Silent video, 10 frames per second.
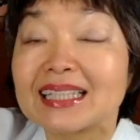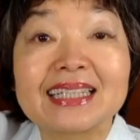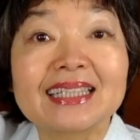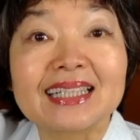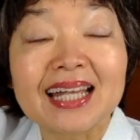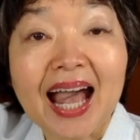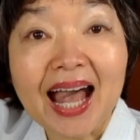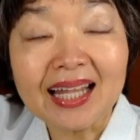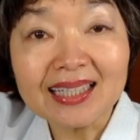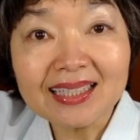the
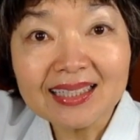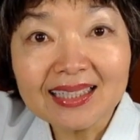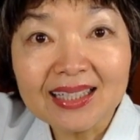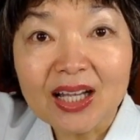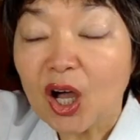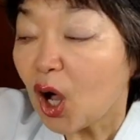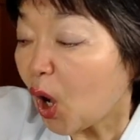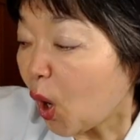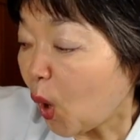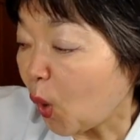god
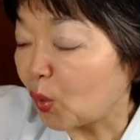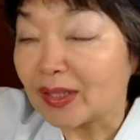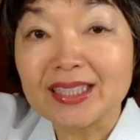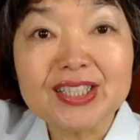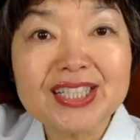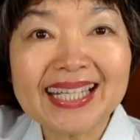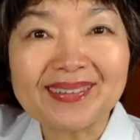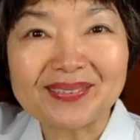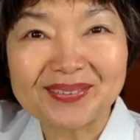on the shelf.